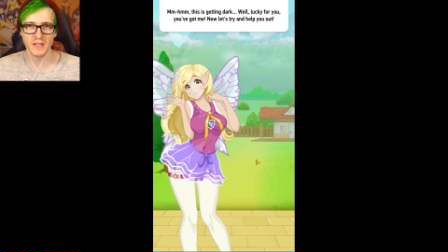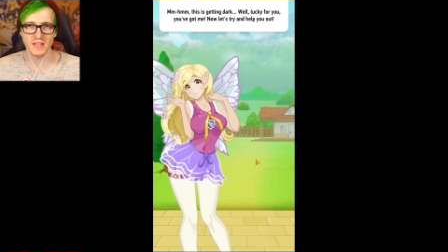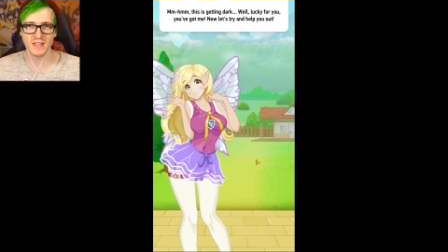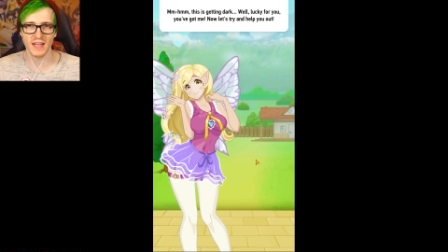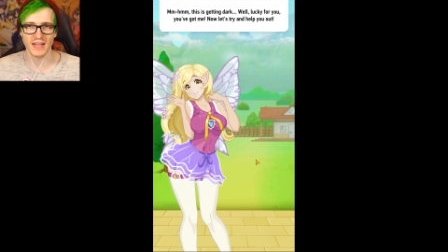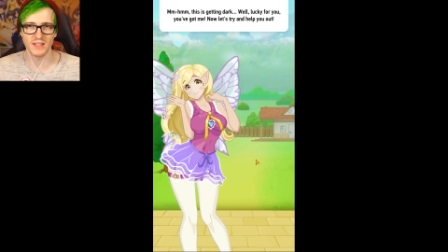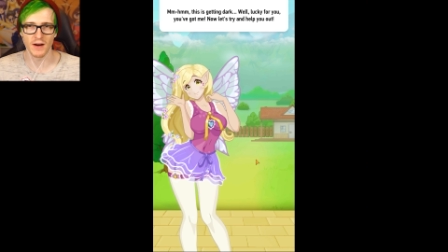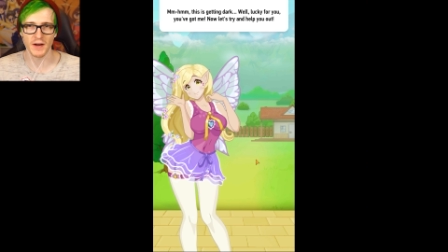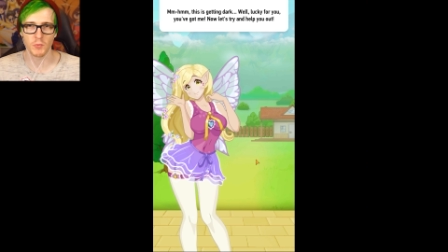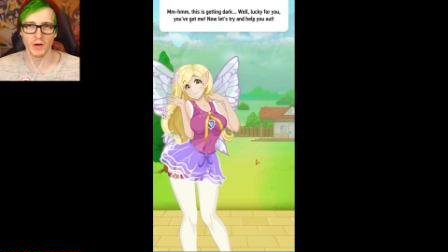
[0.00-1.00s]
this is getting
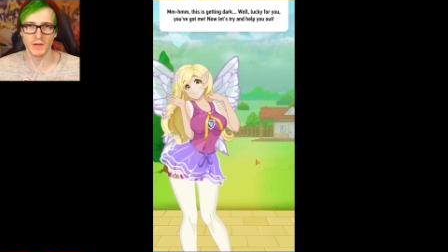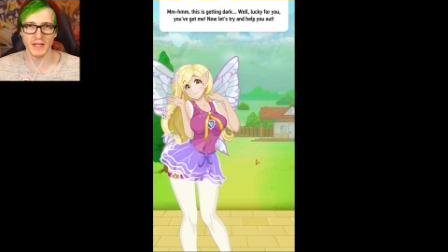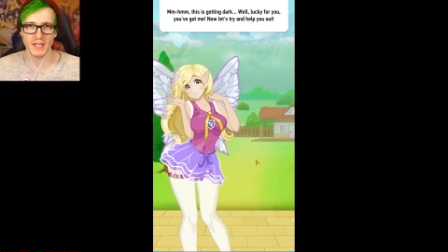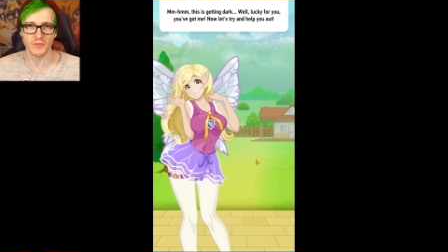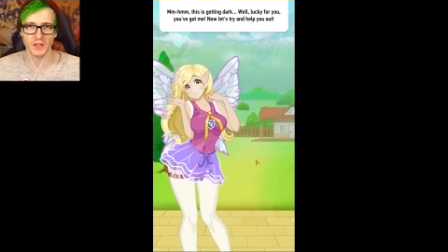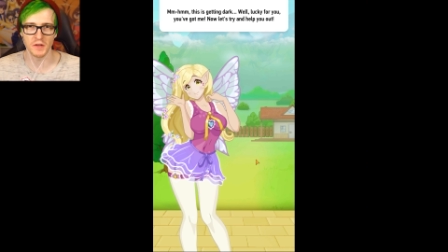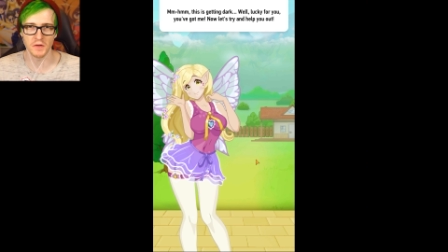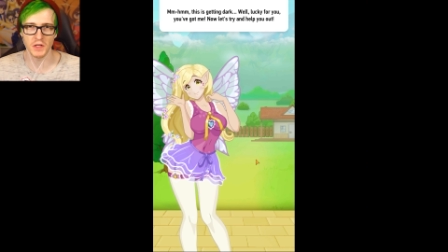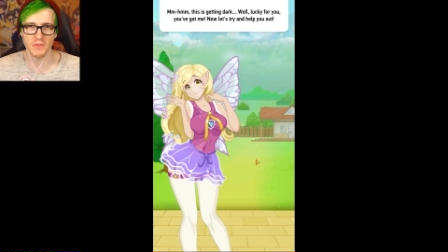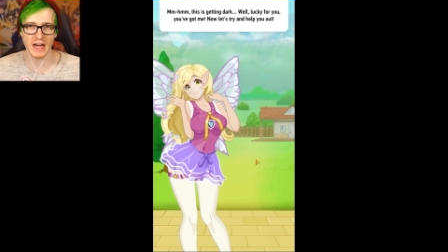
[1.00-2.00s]
dark. Well, lucky for you,
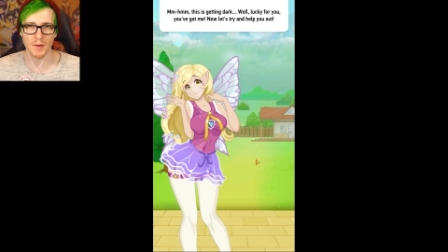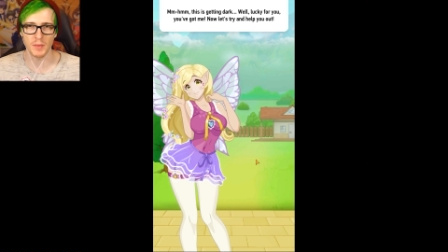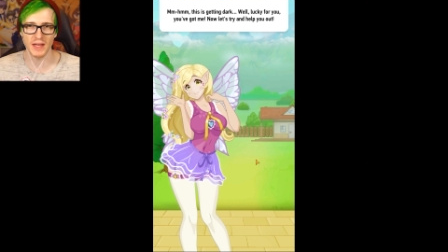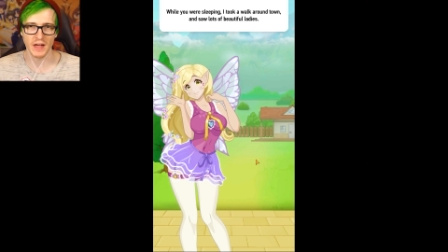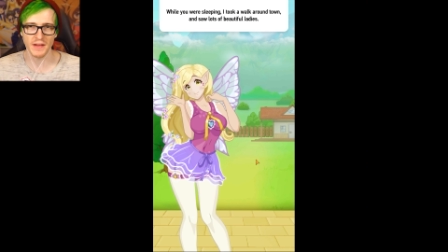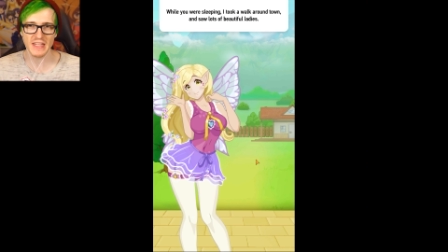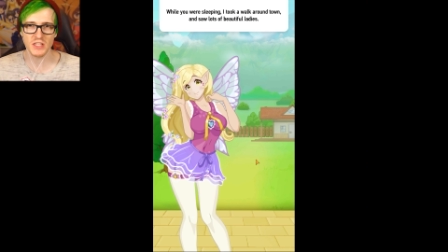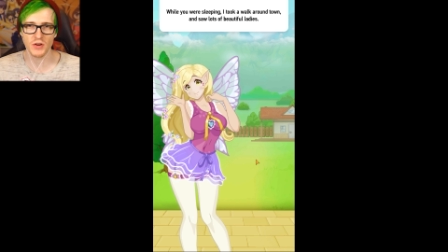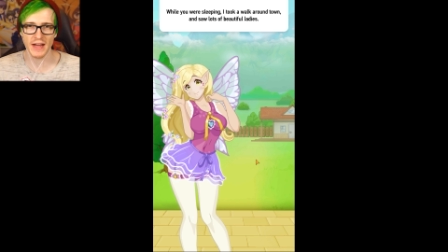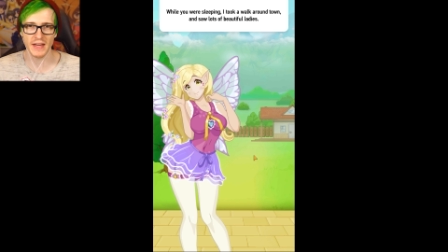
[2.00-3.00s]
you've got me. Now
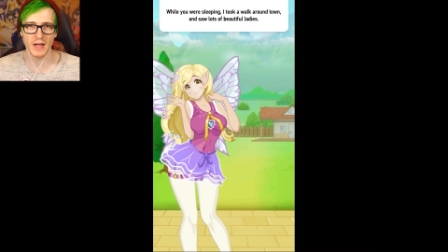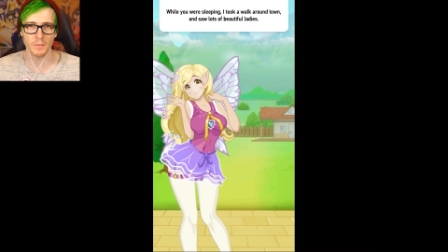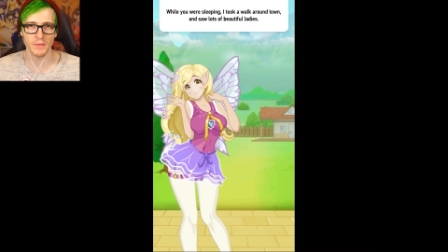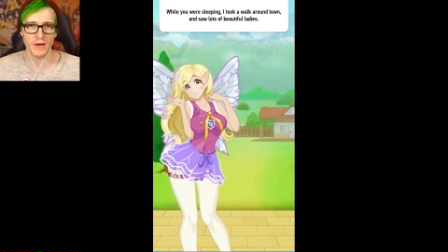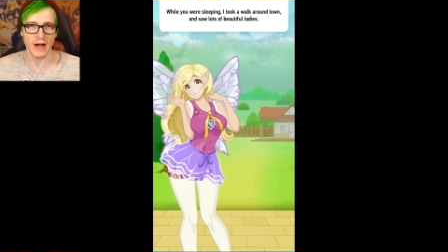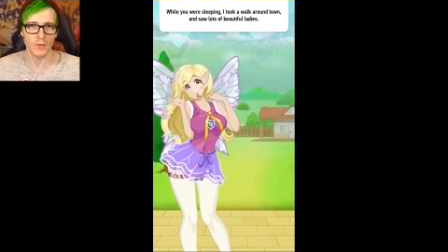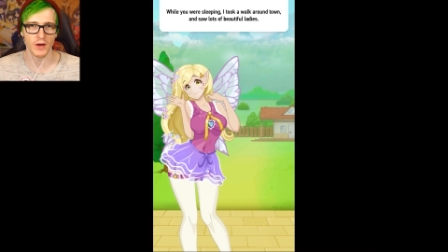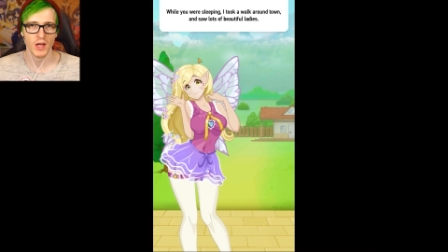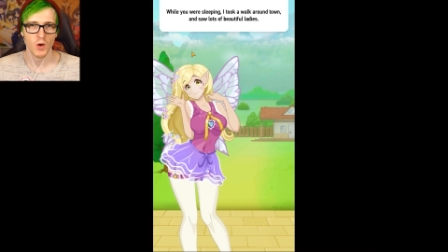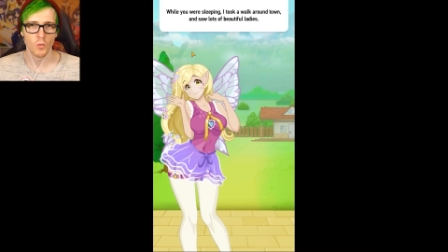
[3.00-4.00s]
let's try and help you out.